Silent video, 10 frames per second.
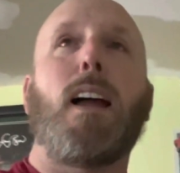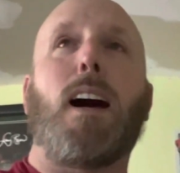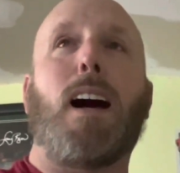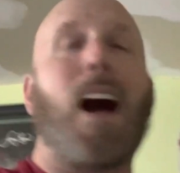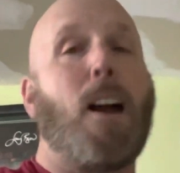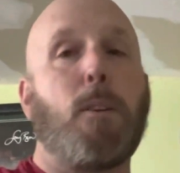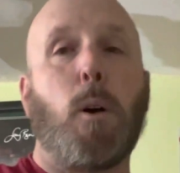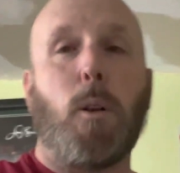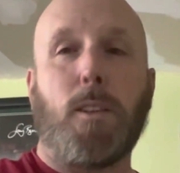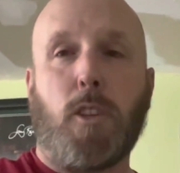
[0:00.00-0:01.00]
Our
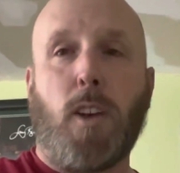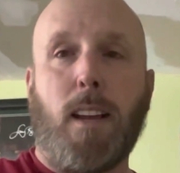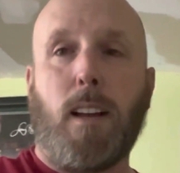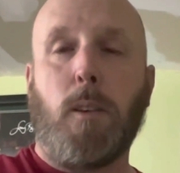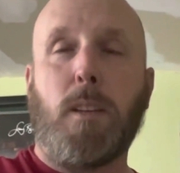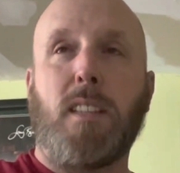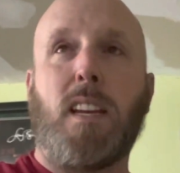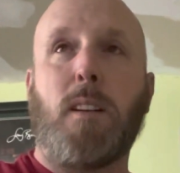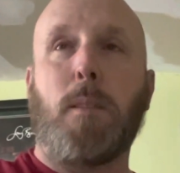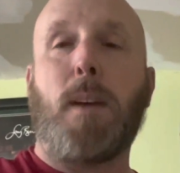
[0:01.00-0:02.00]
goal is to try to,
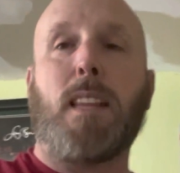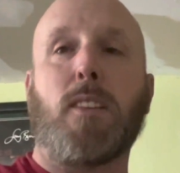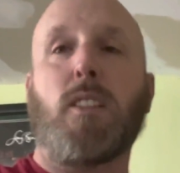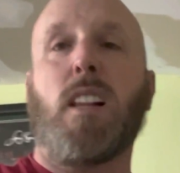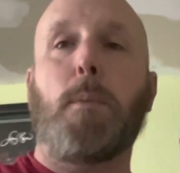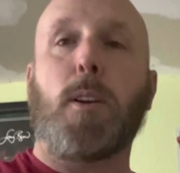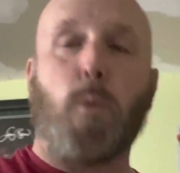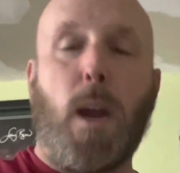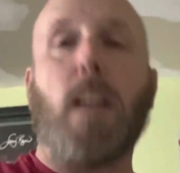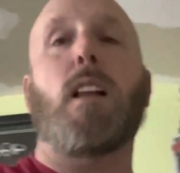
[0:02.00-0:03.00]
continue to make this club a
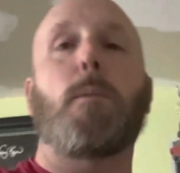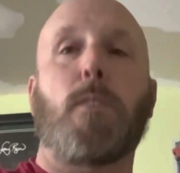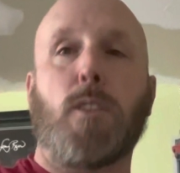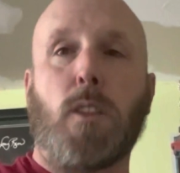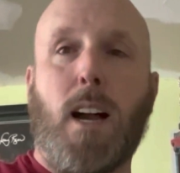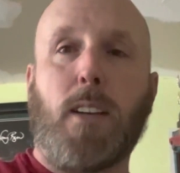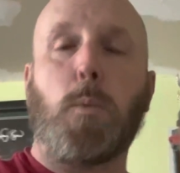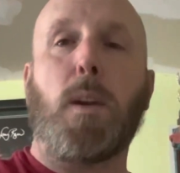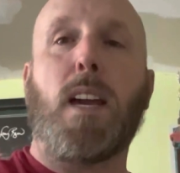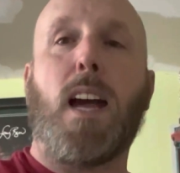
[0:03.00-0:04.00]
great club for as long
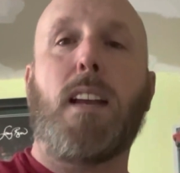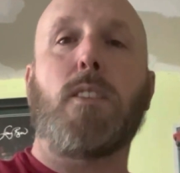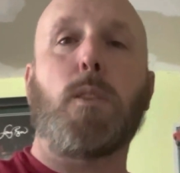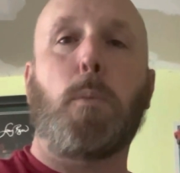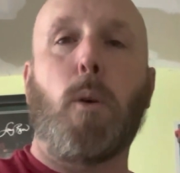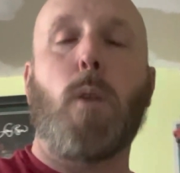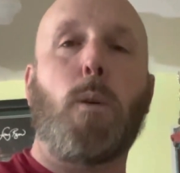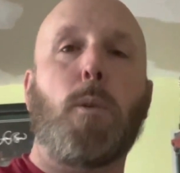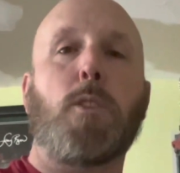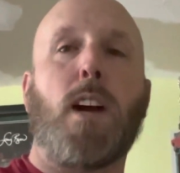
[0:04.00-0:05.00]
as we can and support
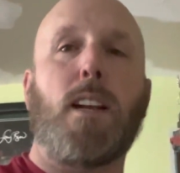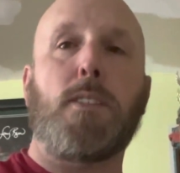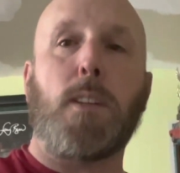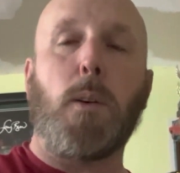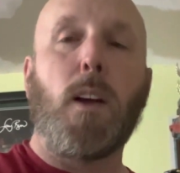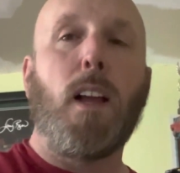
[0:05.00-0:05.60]
what we're trying to do.